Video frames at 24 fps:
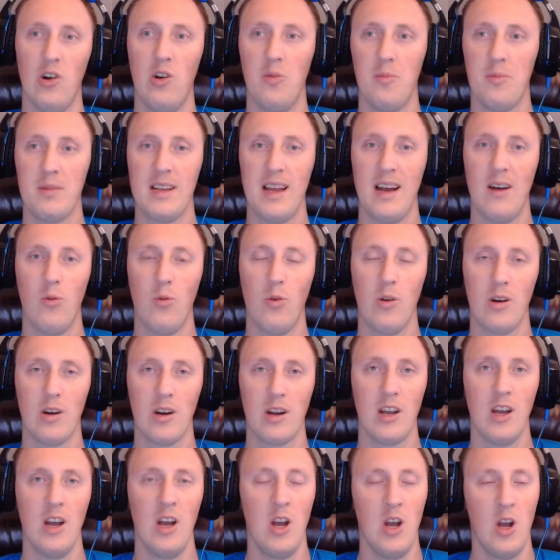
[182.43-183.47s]
network,
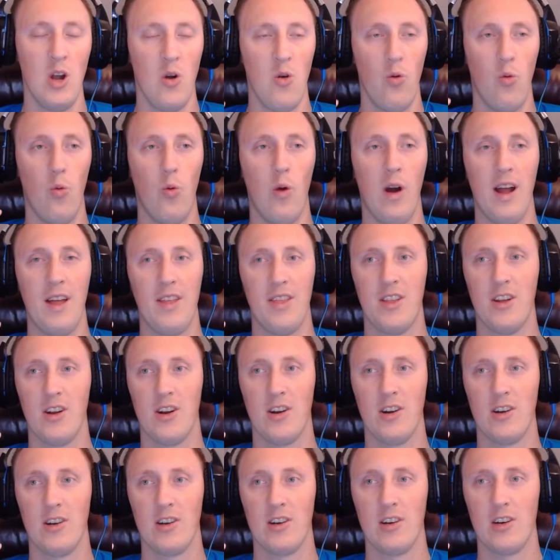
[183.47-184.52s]

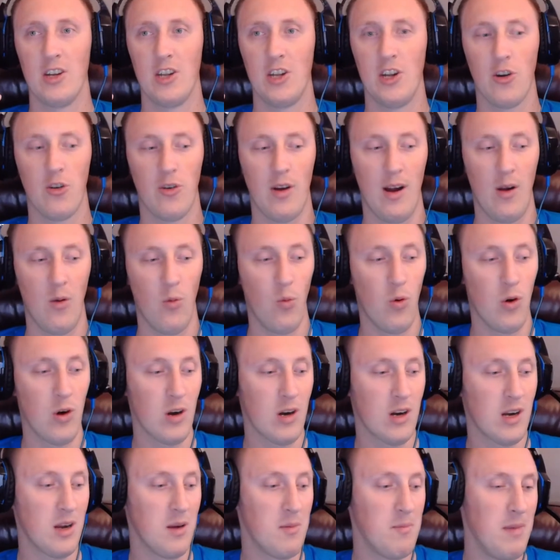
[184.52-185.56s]
whether you're at
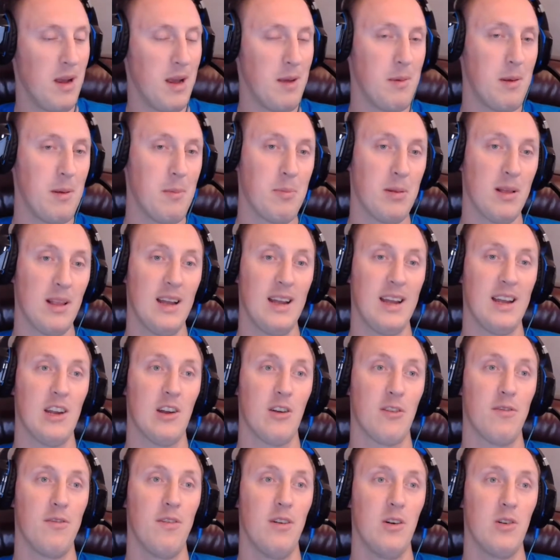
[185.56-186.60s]
work, maybe playing your
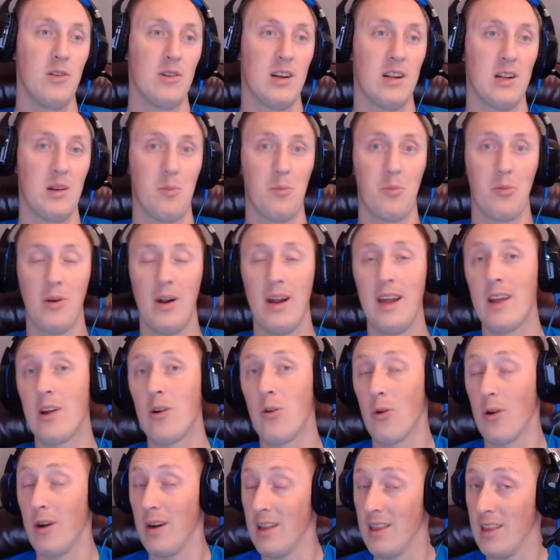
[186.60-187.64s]
phone on a break
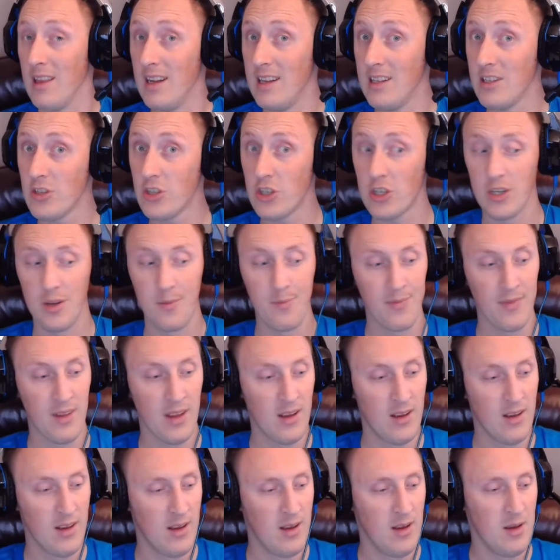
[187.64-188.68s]
or at lunch,
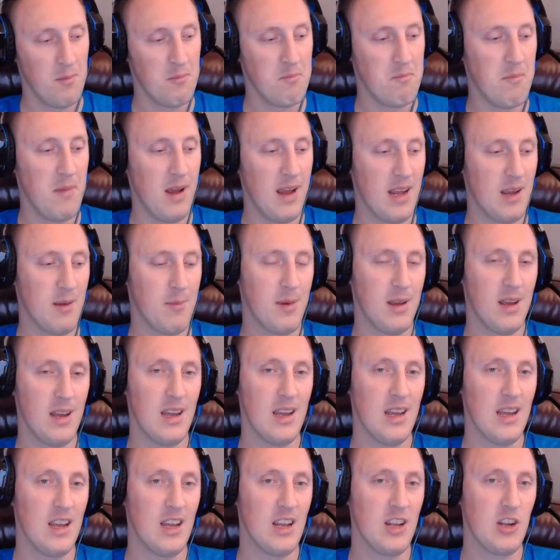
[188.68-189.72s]

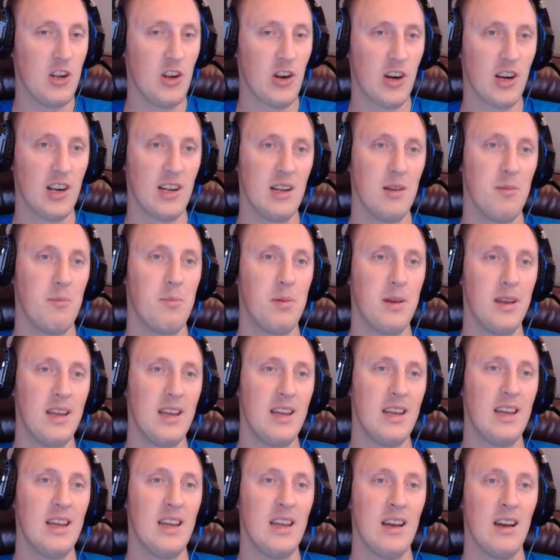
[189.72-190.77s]
maybe you're going to
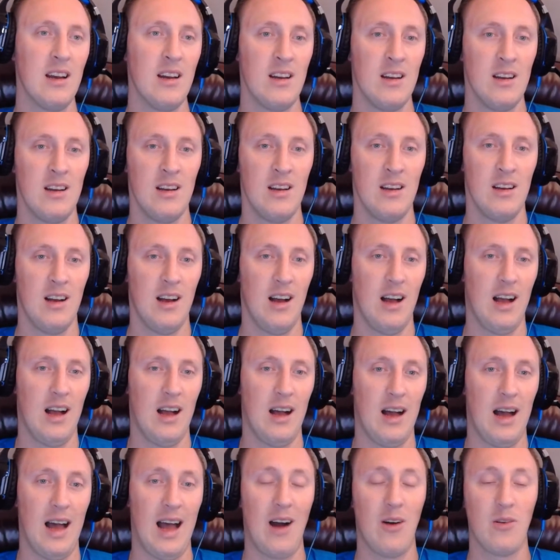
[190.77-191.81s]
be
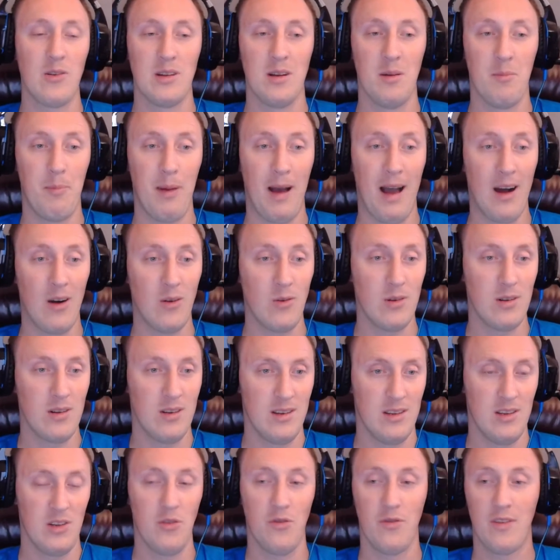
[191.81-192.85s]
out and about,
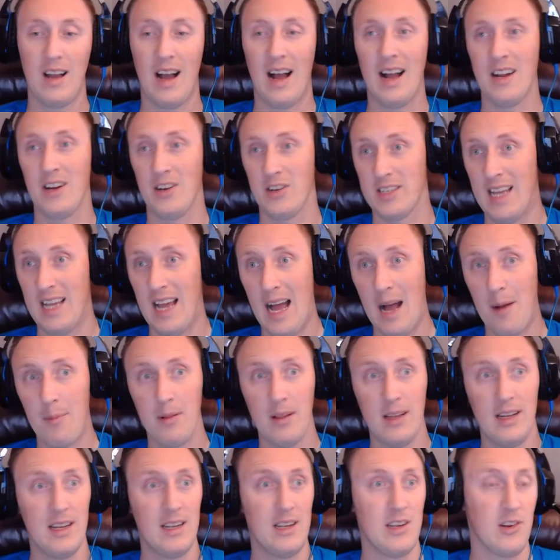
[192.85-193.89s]
you've got your
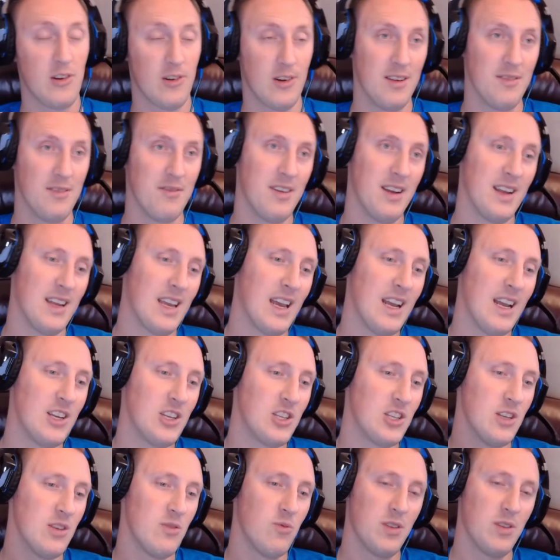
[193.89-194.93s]
tablet, you're on
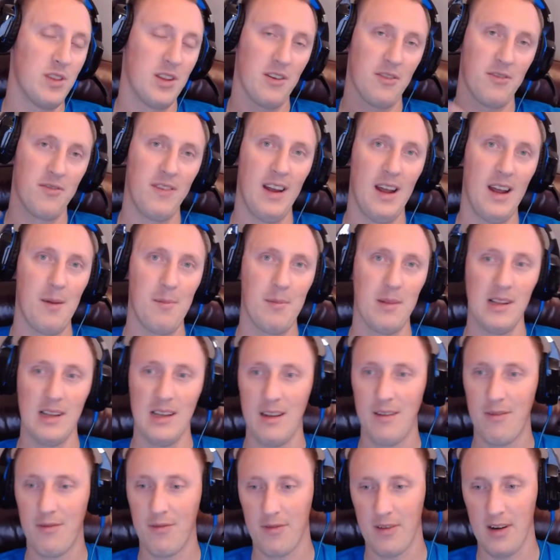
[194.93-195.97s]
vacation with your family,
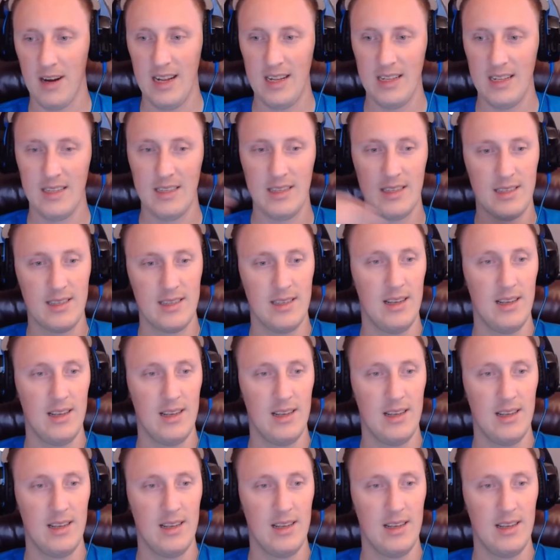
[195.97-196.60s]
friends.